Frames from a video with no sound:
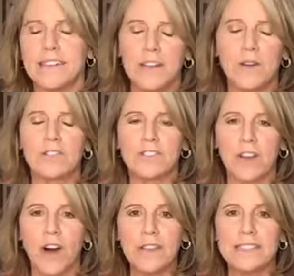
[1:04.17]
it's just
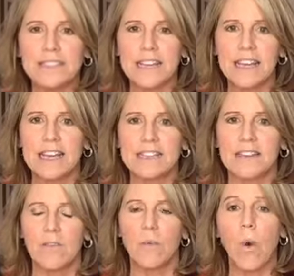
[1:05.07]
all these things
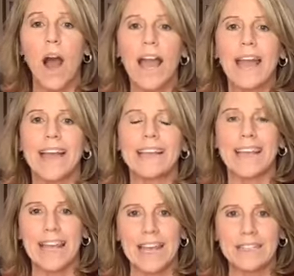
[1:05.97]
of why I
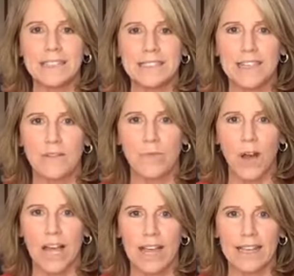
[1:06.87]
can't instead of
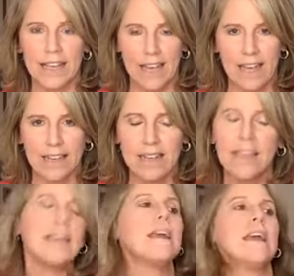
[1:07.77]
why I can.
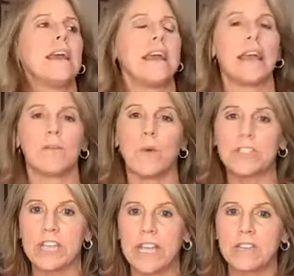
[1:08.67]
And what
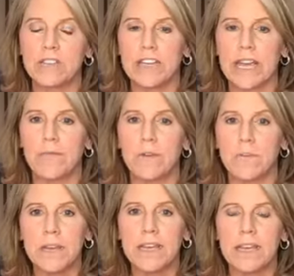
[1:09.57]
changed the game for
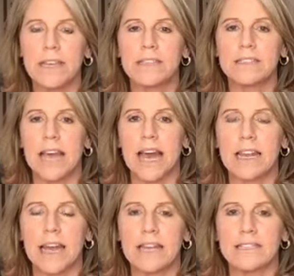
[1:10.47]
me is that
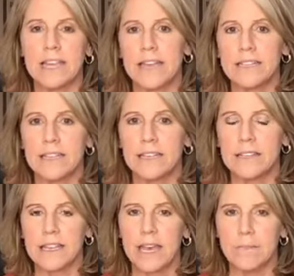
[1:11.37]
I attended the